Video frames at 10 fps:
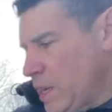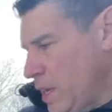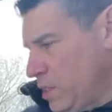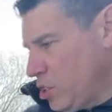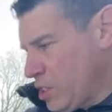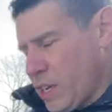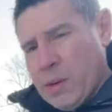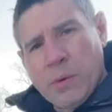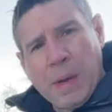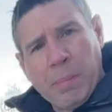And just
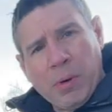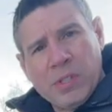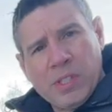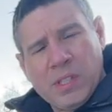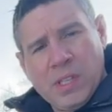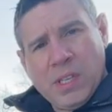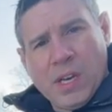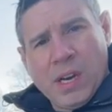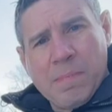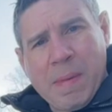like when I purchased the
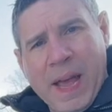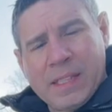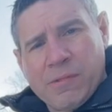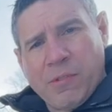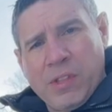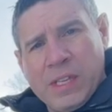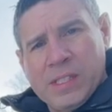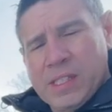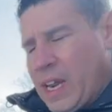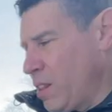mats for the
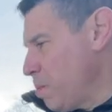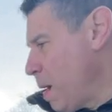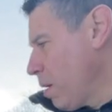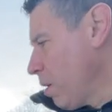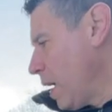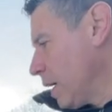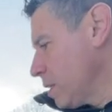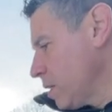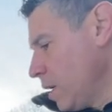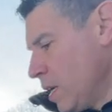inside of the Model
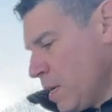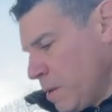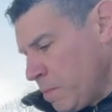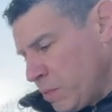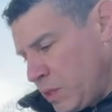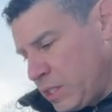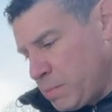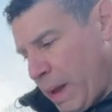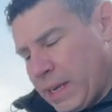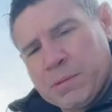X, these
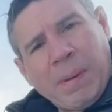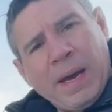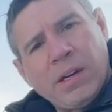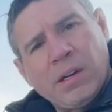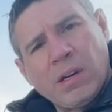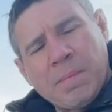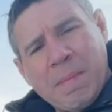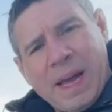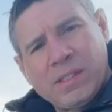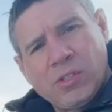MAXpider
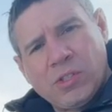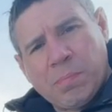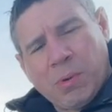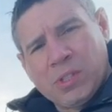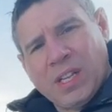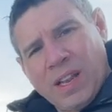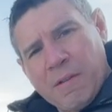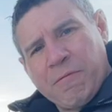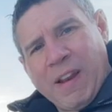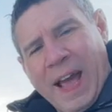mats, you're supposed to lay
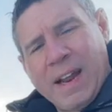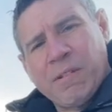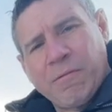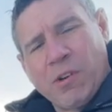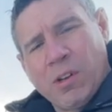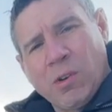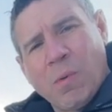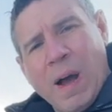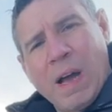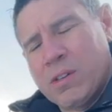flat for a little
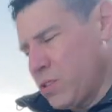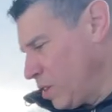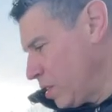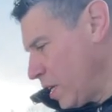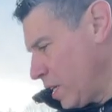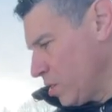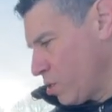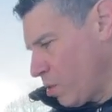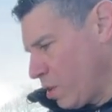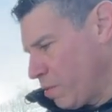while so that they can
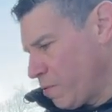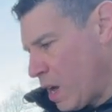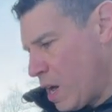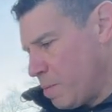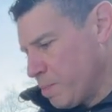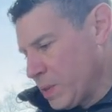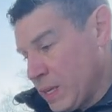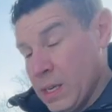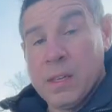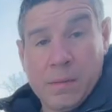sort of
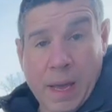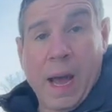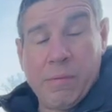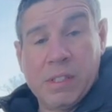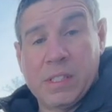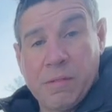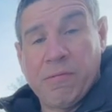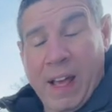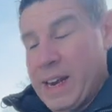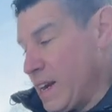obviously
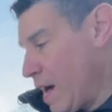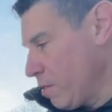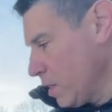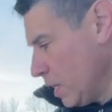flatten out.